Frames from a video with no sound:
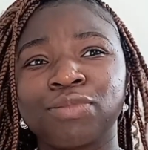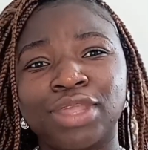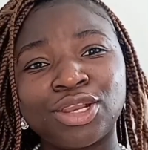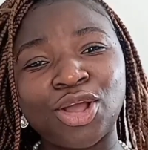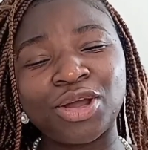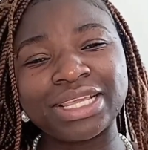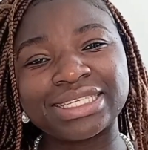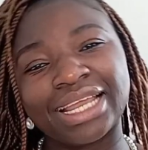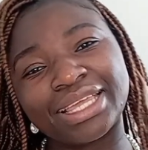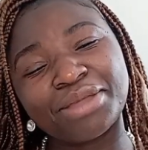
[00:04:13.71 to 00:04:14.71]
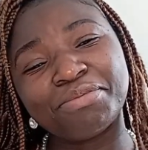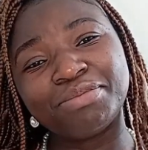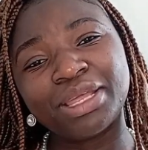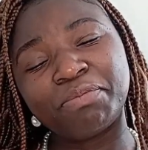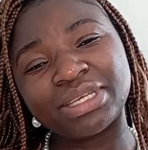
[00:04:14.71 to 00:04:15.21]
that God is like,
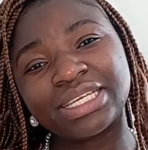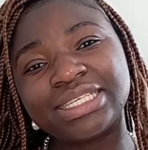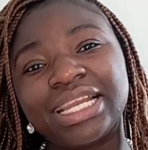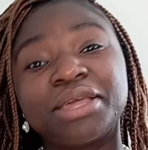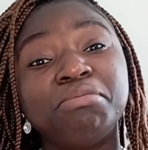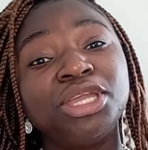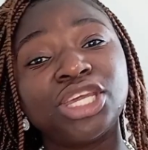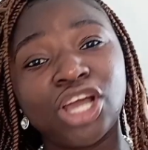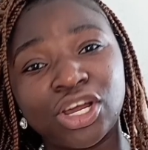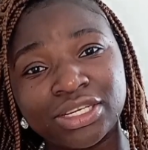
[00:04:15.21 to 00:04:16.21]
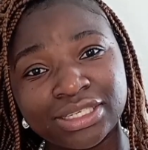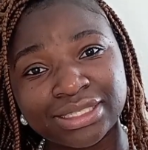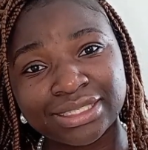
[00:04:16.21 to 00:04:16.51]
that person is like a mini God